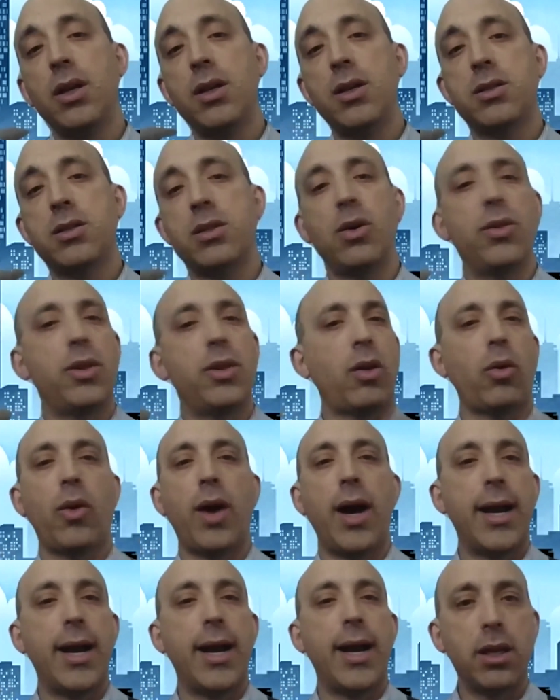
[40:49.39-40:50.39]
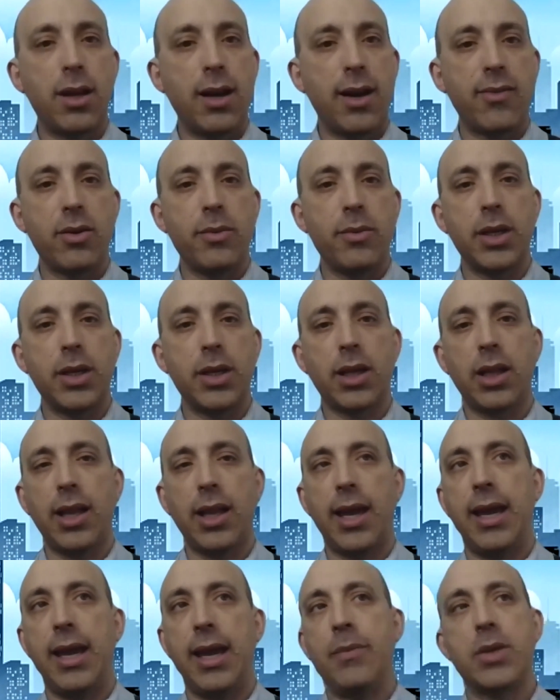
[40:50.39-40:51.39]
So the Iranian government
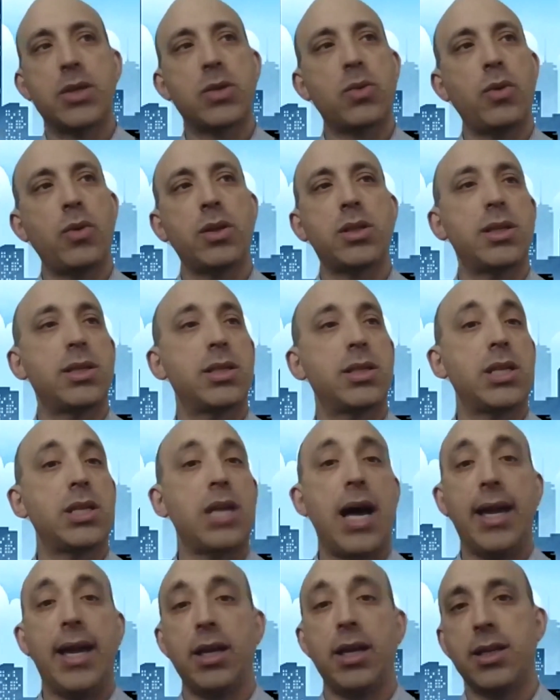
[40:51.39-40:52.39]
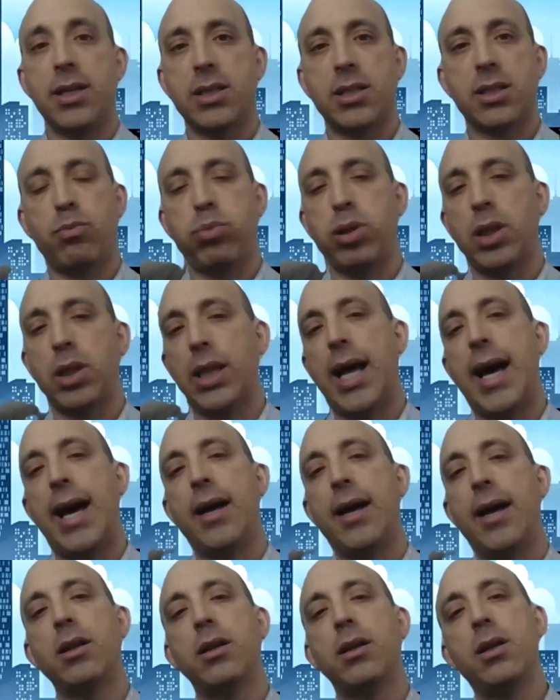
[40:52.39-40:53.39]
claimed this was a Zionist plot
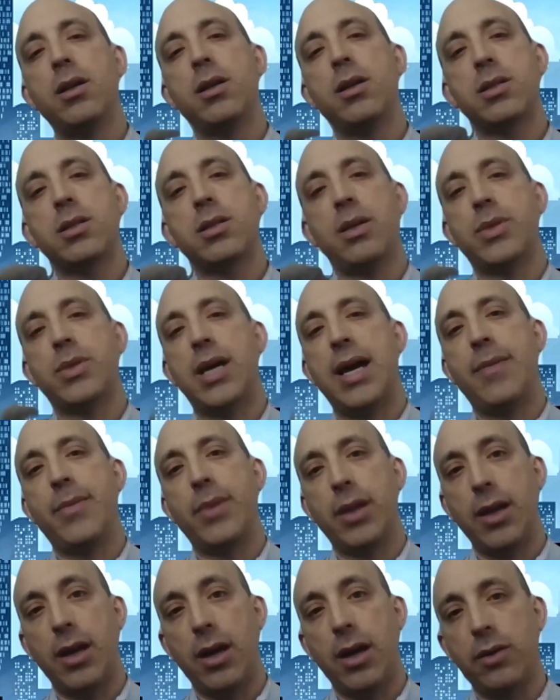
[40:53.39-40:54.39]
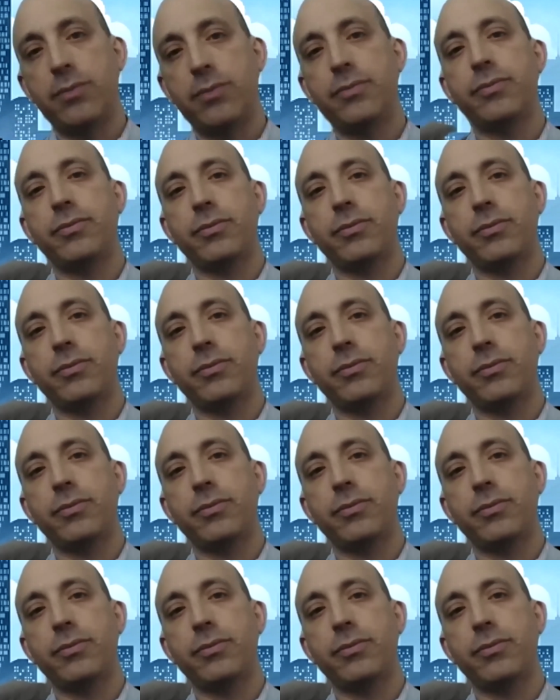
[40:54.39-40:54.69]
some time ago.